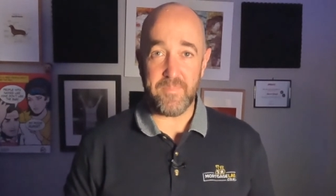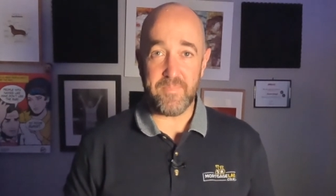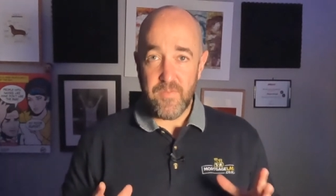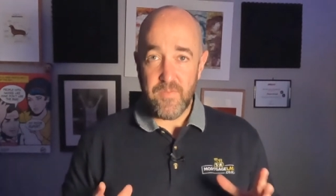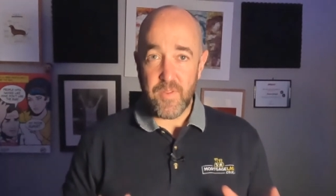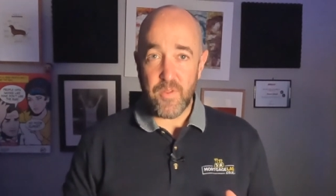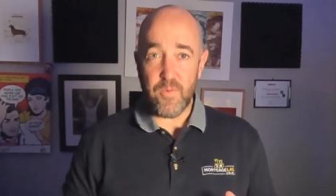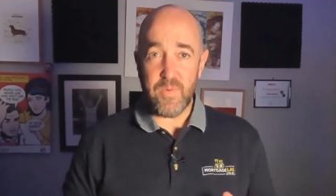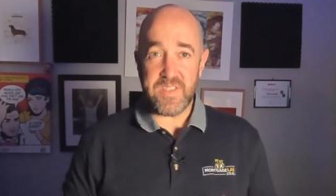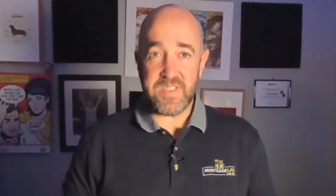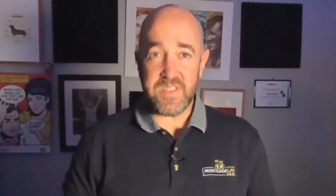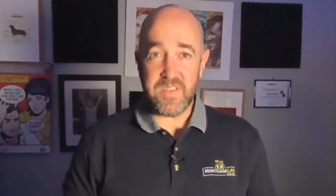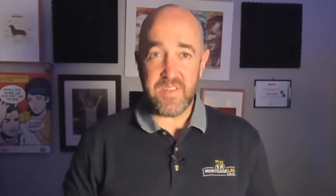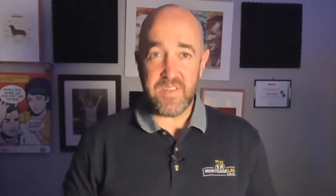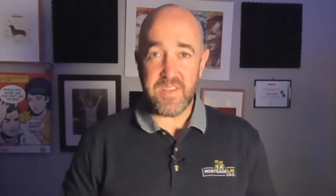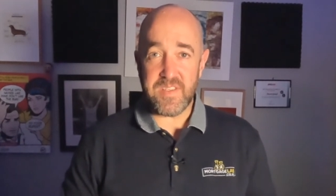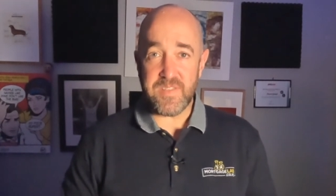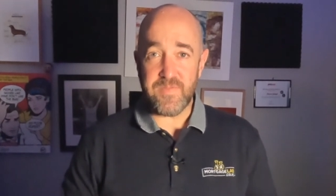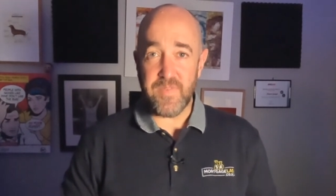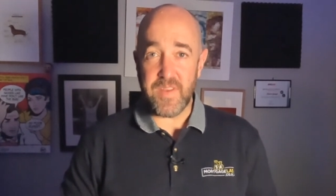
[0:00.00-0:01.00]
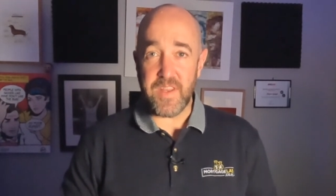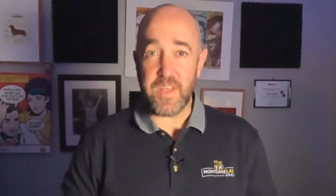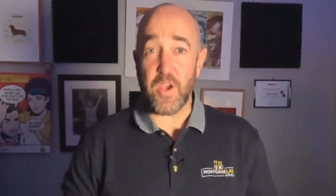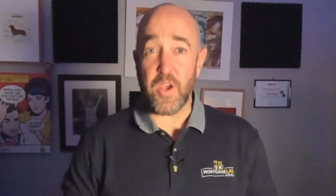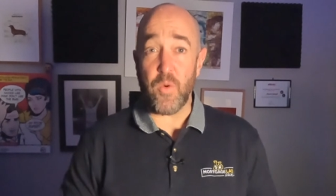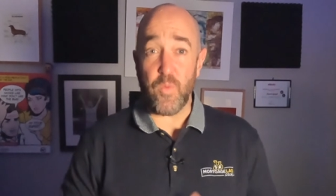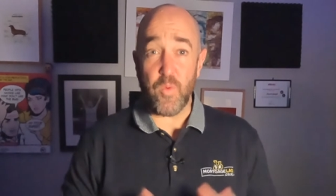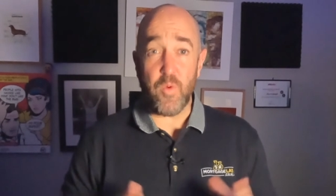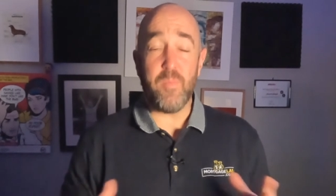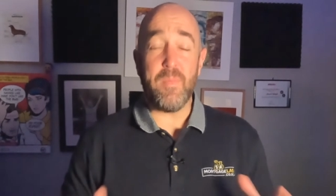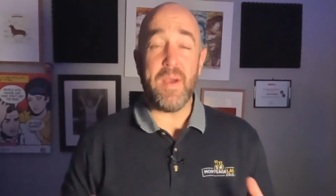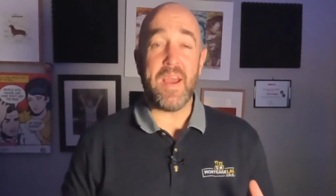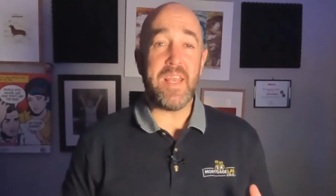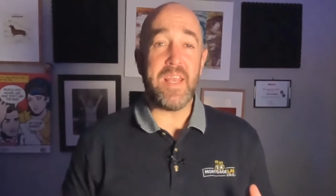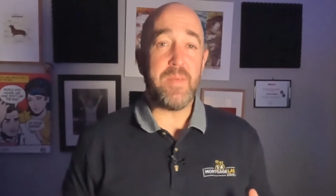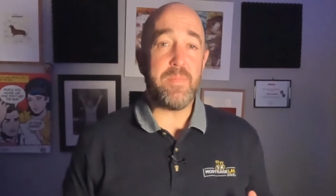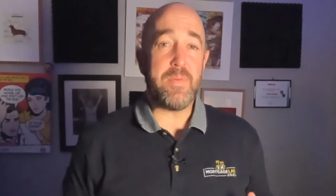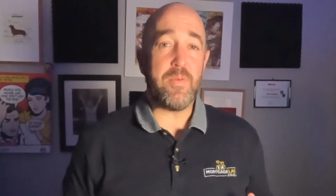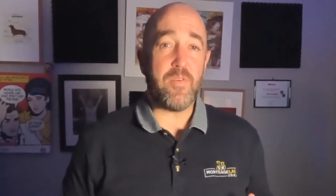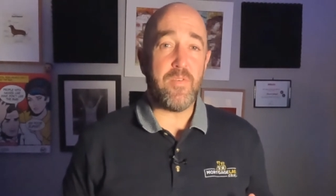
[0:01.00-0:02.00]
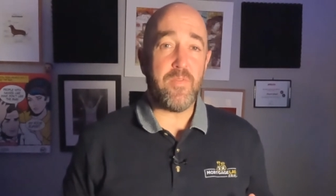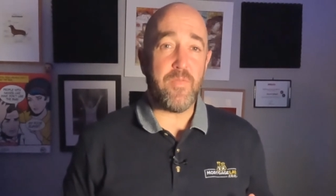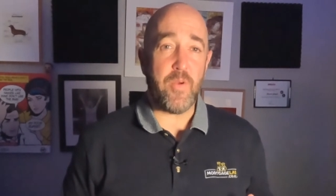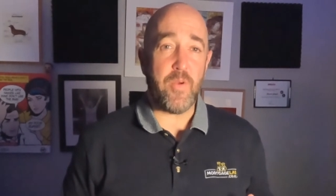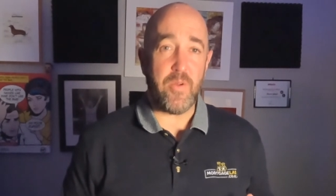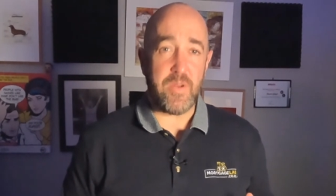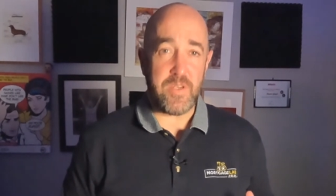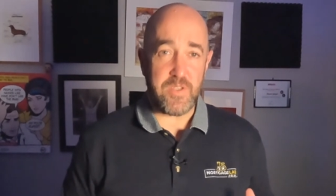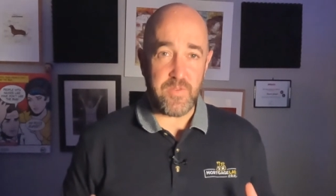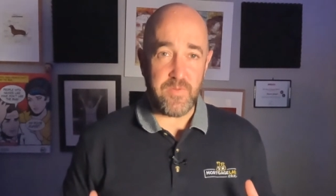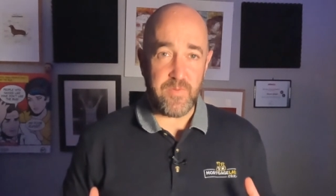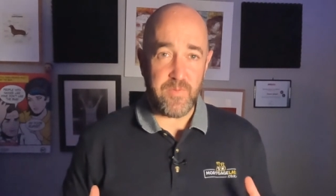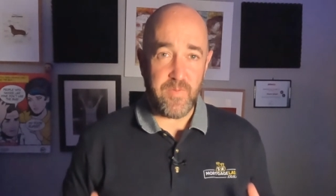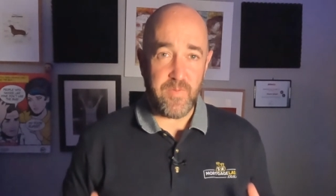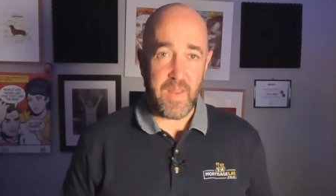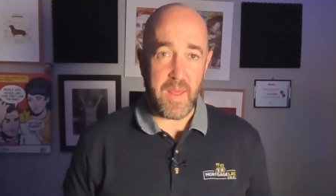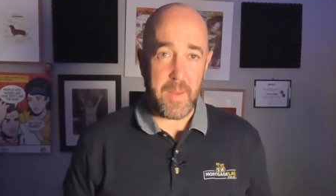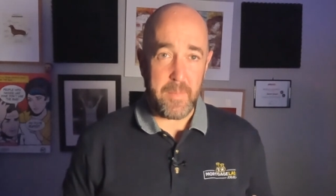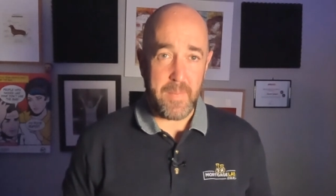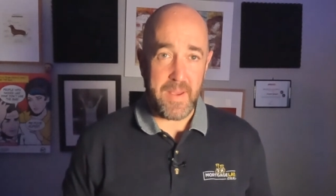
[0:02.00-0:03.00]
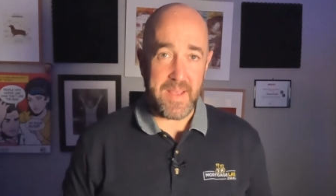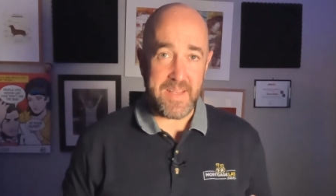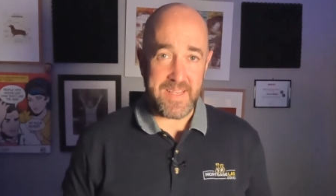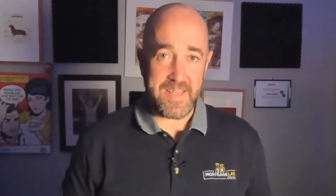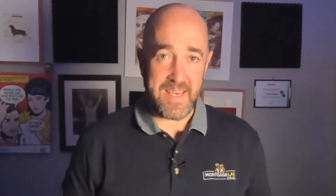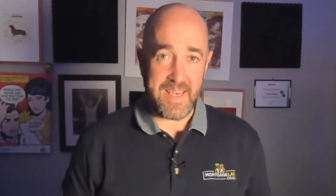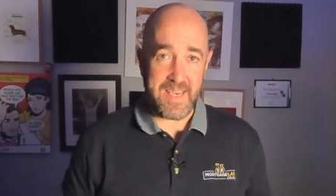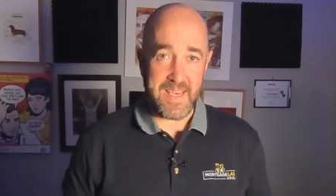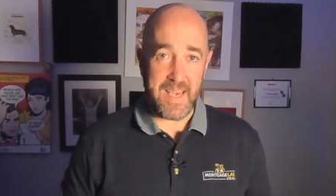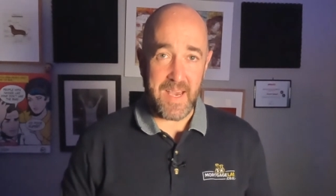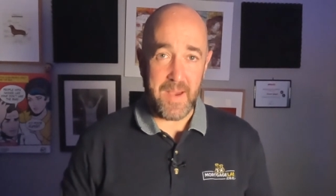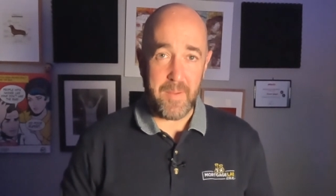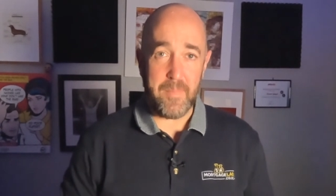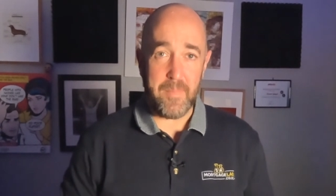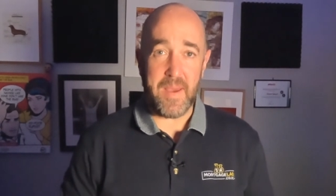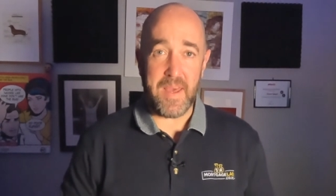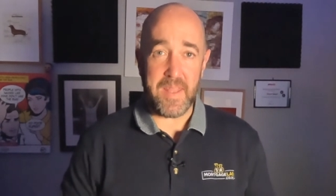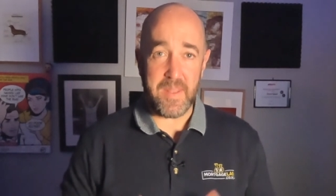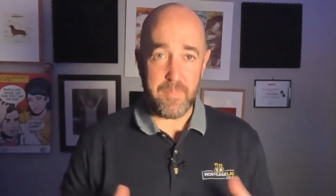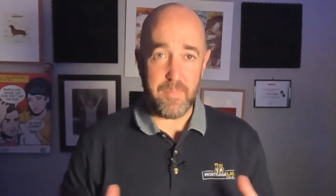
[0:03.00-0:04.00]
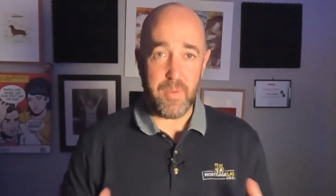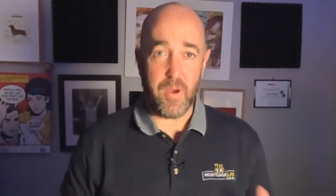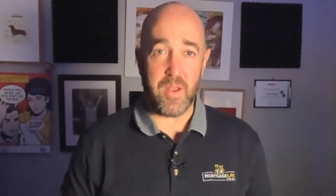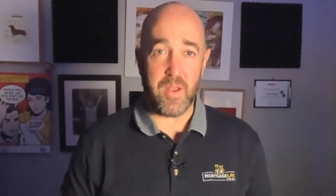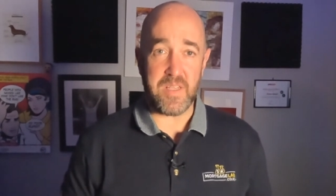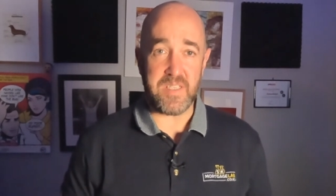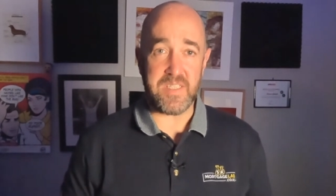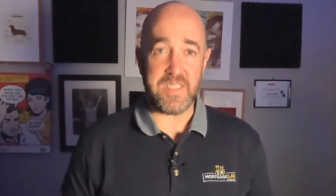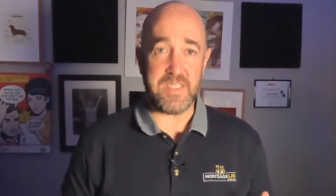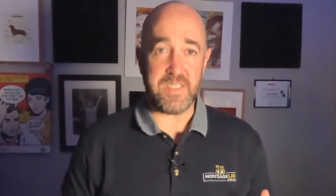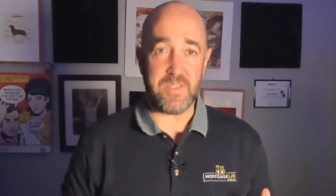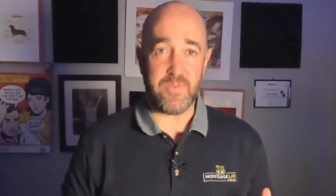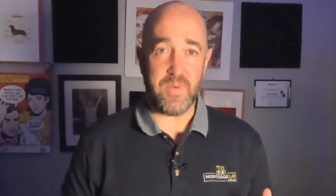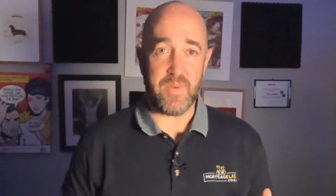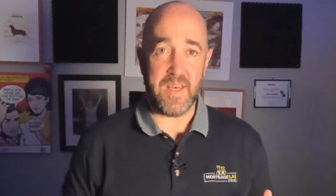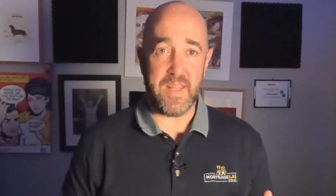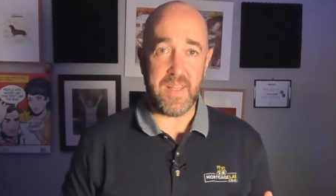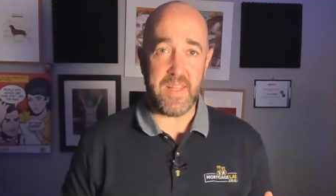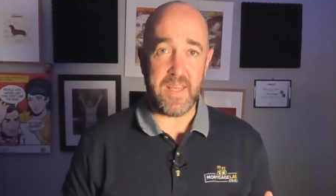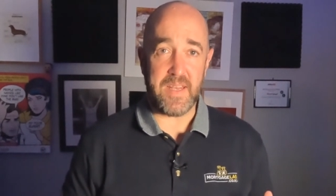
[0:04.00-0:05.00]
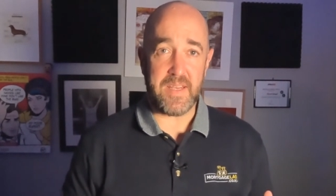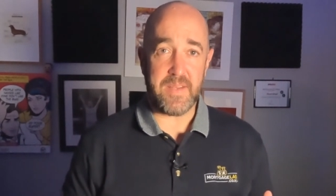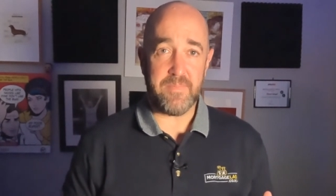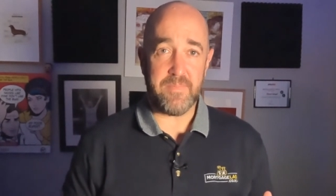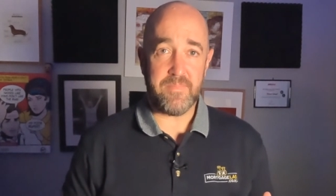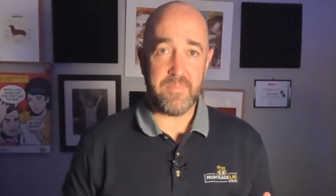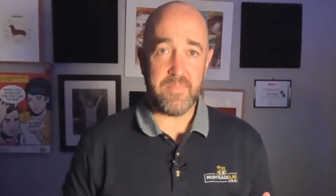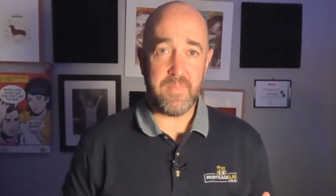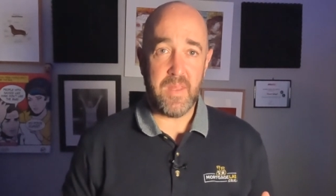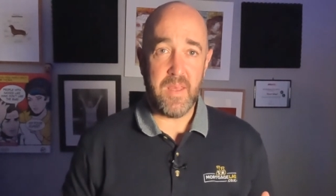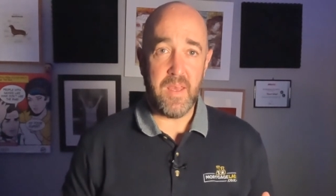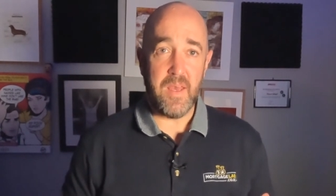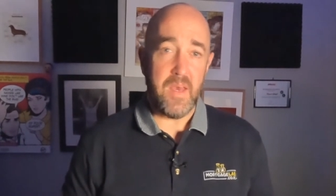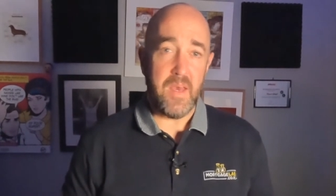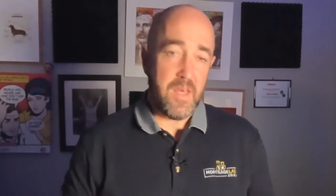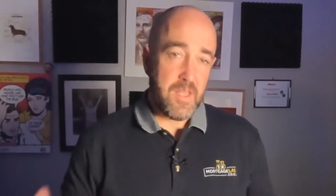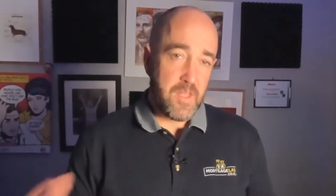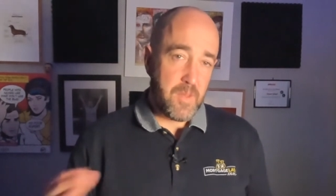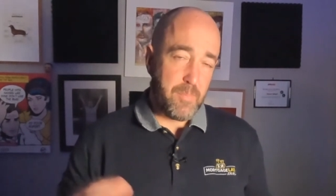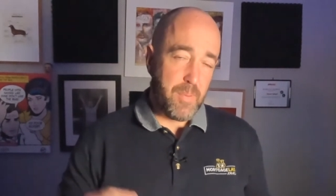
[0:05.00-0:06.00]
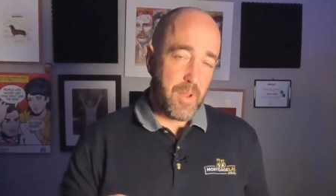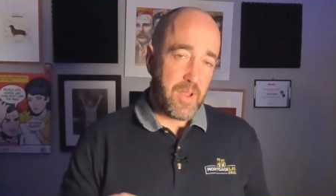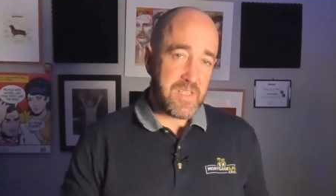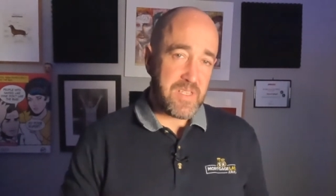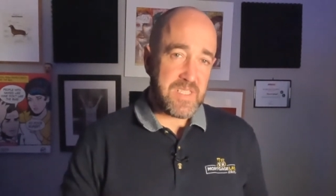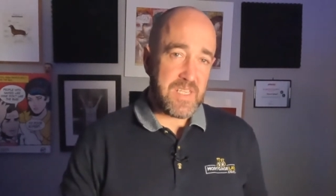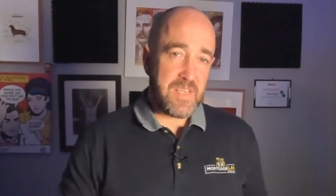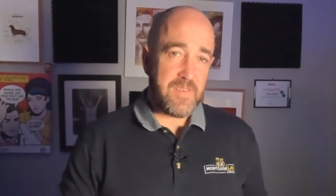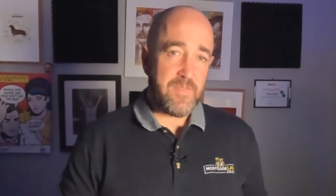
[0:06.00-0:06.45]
For the rest of this video, we'll mainly be referring to flatmate income and the policies around that. The policy